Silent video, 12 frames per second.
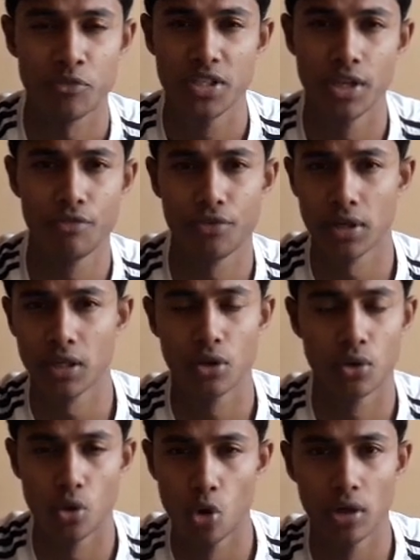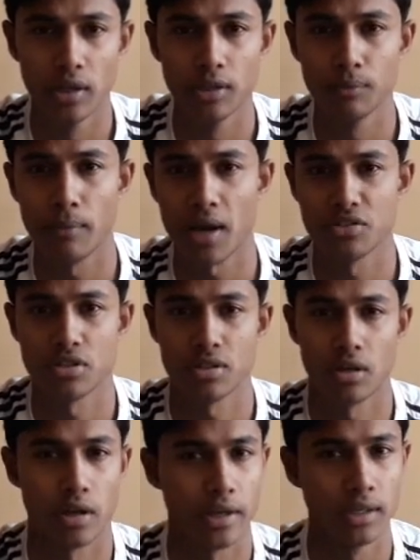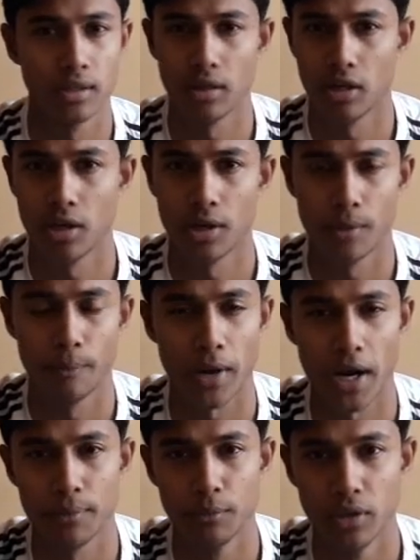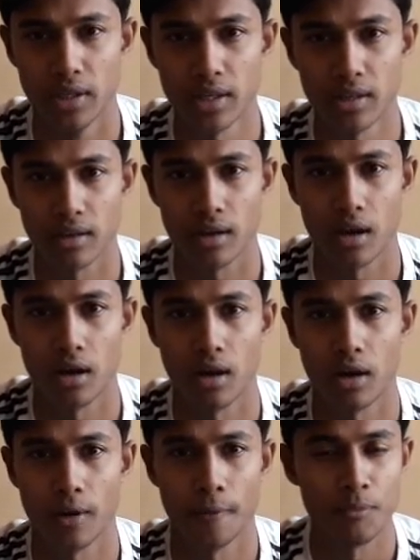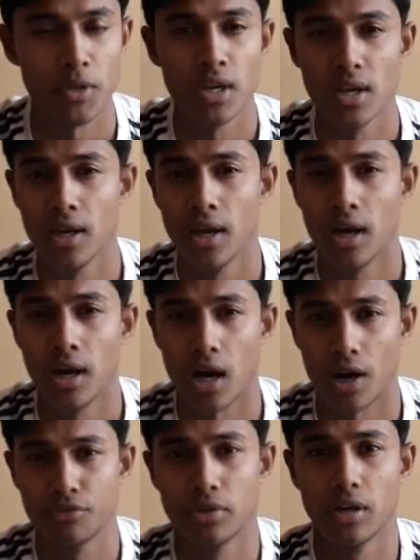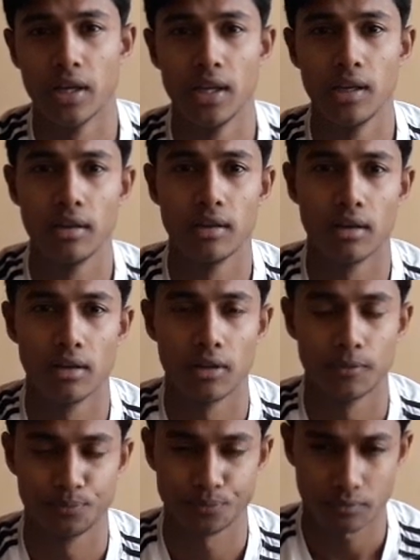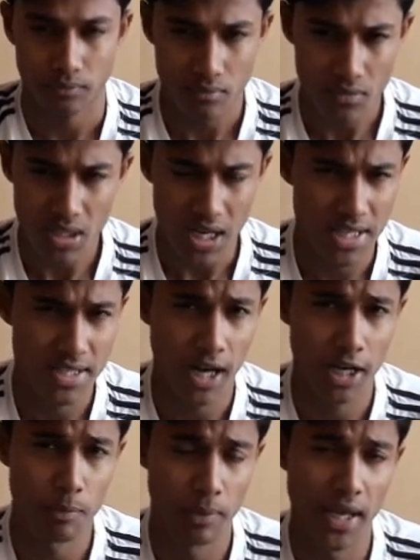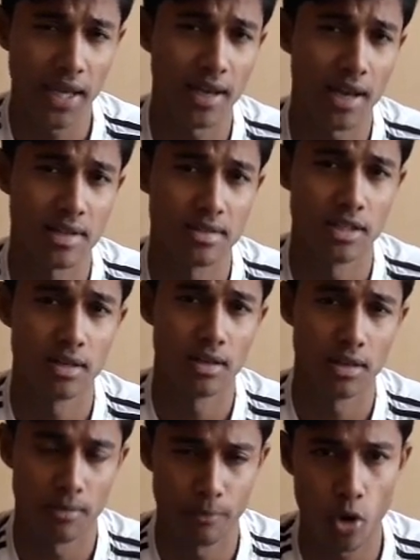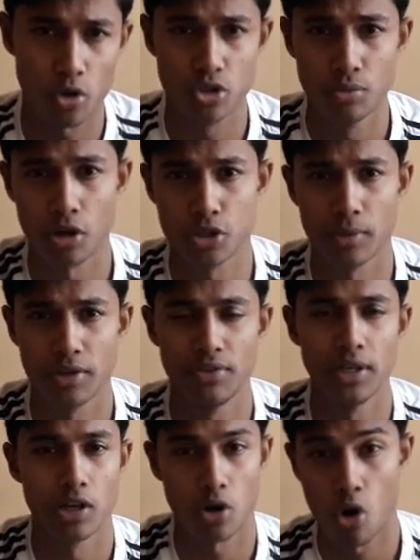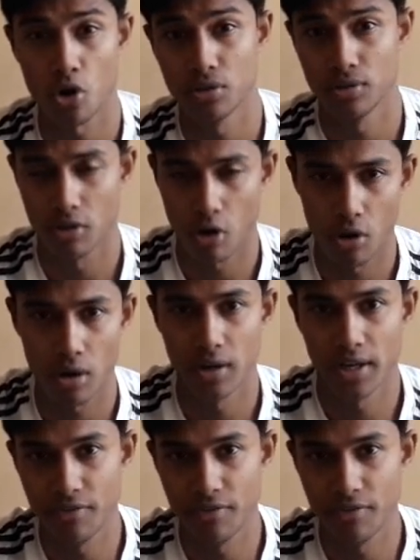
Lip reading: different role in Bayern Munich after he started playing as a box-to-box midfielder or a